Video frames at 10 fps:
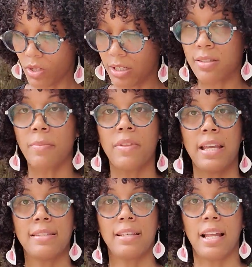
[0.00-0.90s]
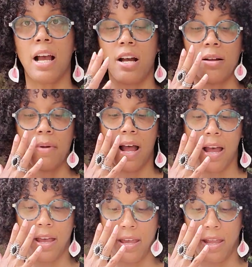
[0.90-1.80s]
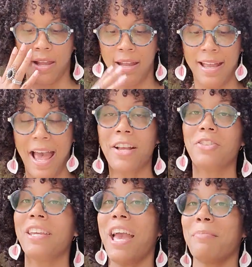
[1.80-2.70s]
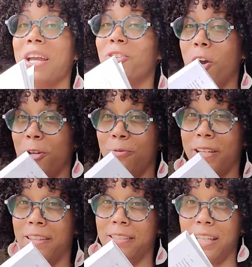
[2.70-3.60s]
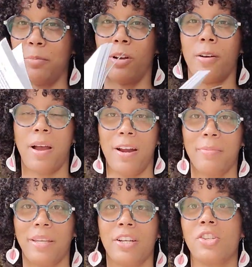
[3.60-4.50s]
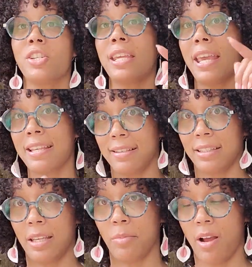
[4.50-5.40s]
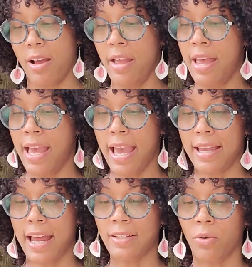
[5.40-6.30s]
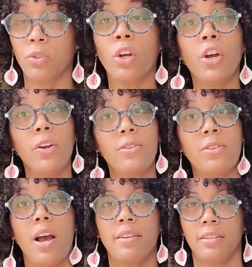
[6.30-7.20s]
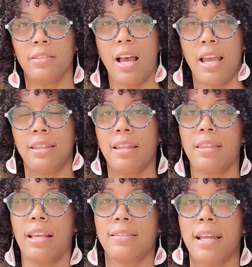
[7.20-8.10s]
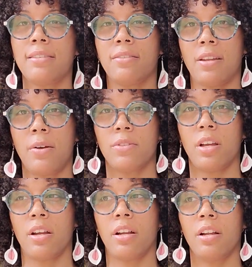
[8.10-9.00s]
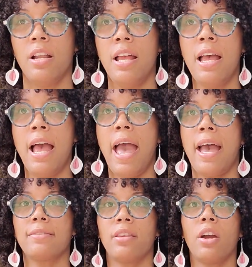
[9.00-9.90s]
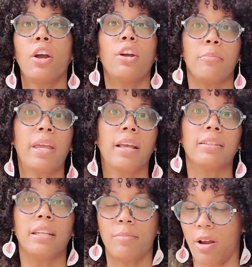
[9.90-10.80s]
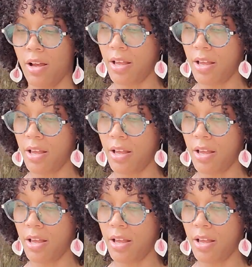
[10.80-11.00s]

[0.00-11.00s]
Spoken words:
Some things that I actually had my daughter read the Libra part because she is a Libra, and I told her to underline the things that stood out to her as her being a Libra.